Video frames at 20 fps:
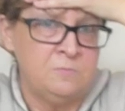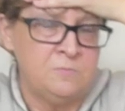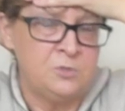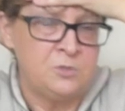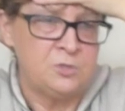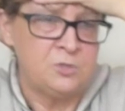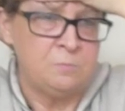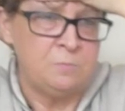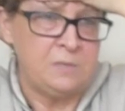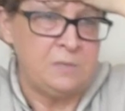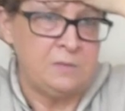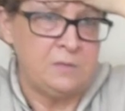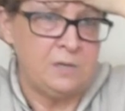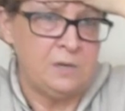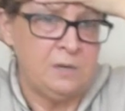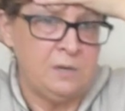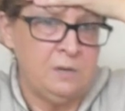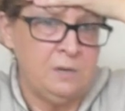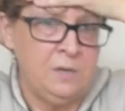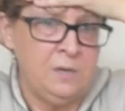should be there.
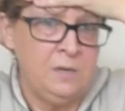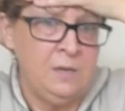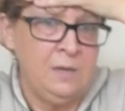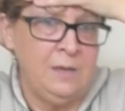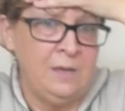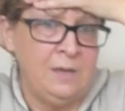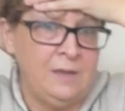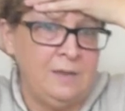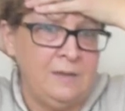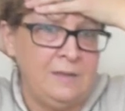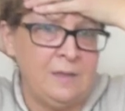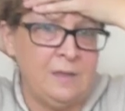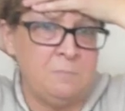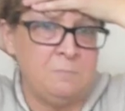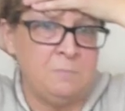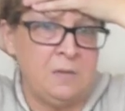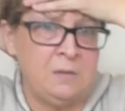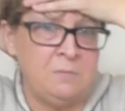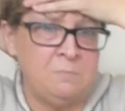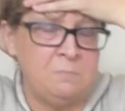Again,
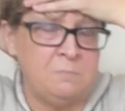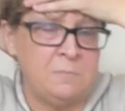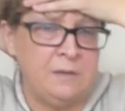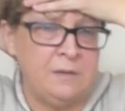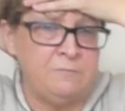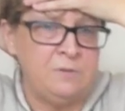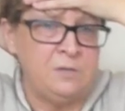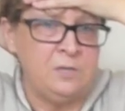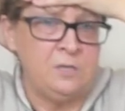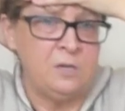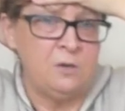my video